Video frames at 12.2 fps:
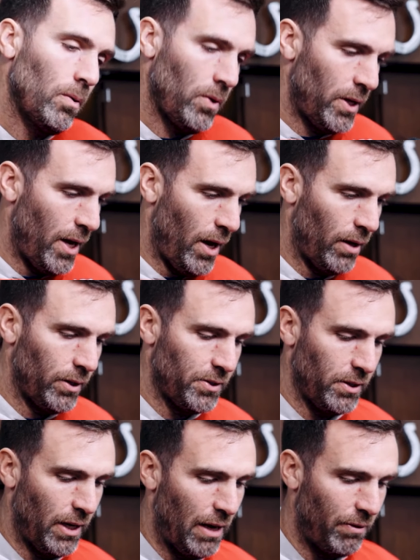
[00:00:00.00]
Well, yeah,
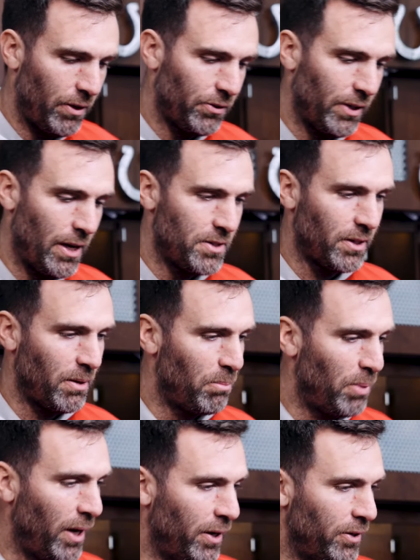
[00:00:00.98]
listen, obviously as a
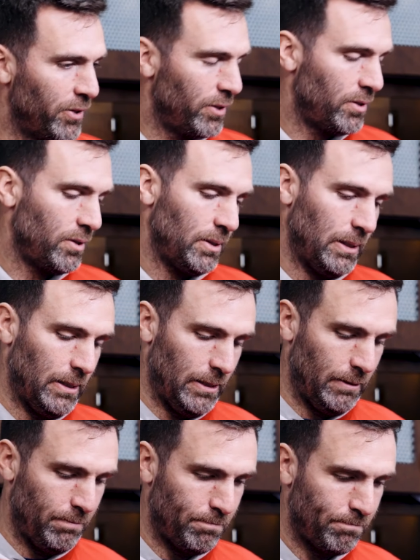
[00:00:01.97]
competitor,
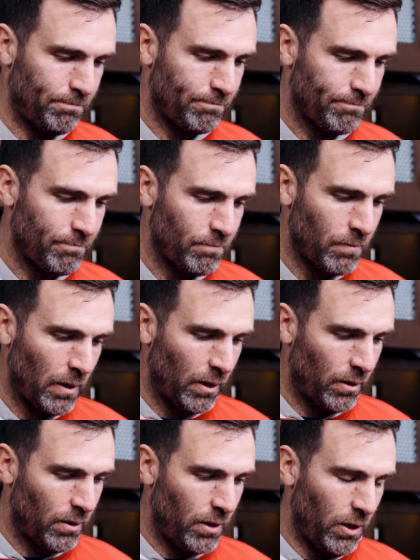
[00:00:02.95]

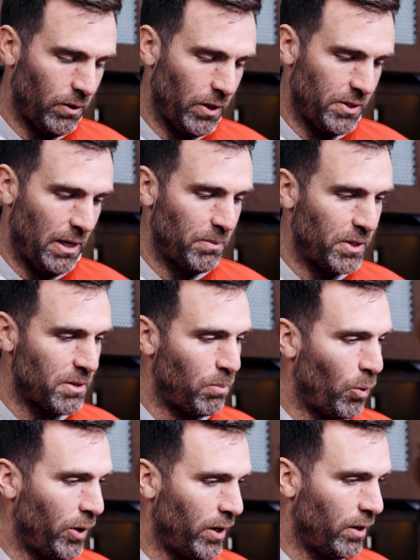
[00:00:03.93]
you know, listen, I'm
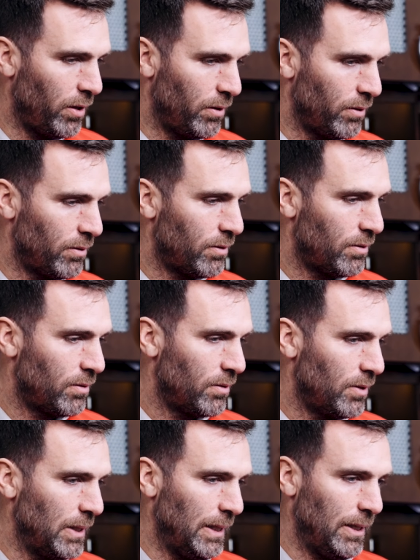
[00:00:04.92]
disappointed in
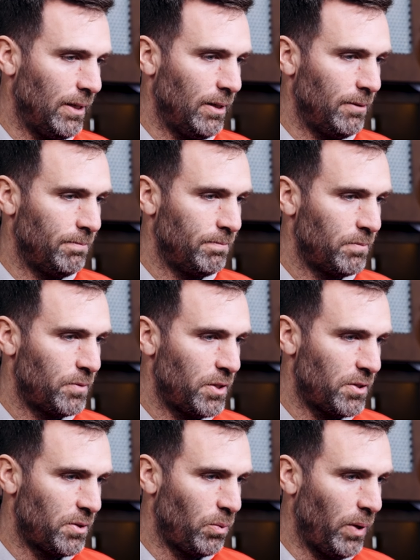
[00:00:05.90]

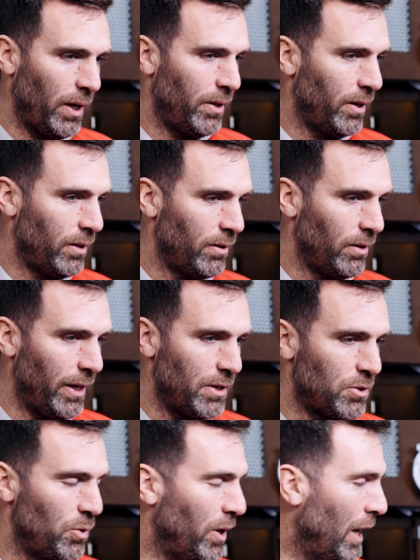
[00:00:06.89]
just the way that the
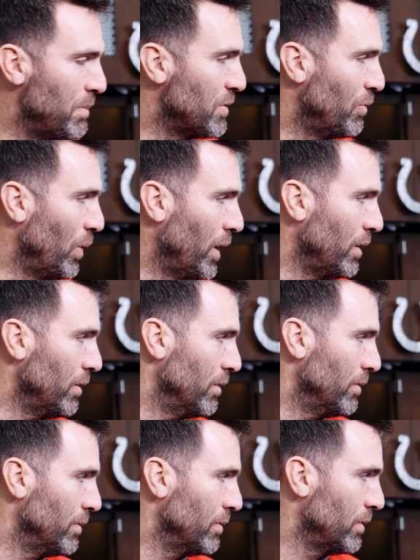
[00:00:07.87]
last two games have went,
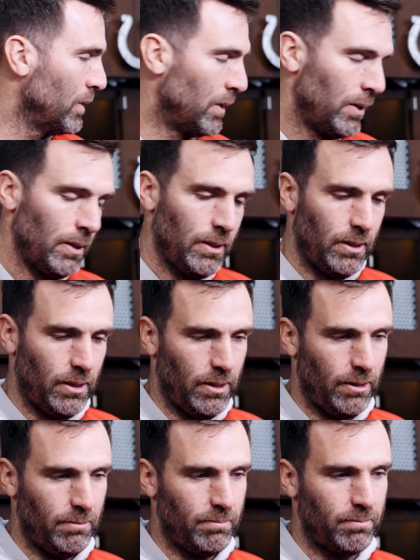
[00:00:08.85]

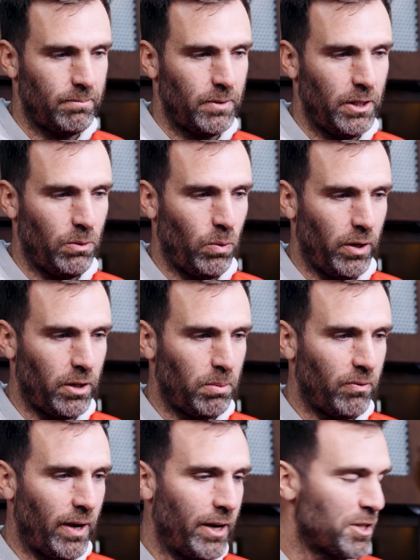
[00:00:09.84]
and, you know, wanted to
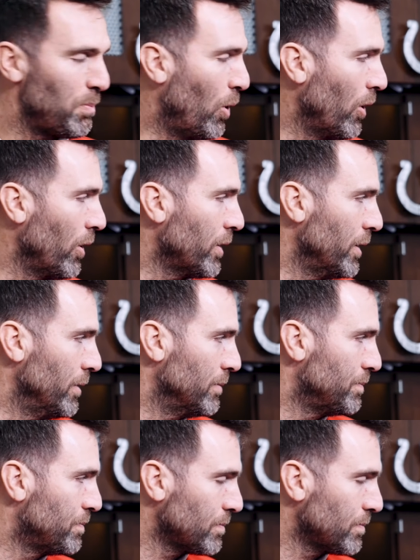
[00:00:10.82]
provide a spark and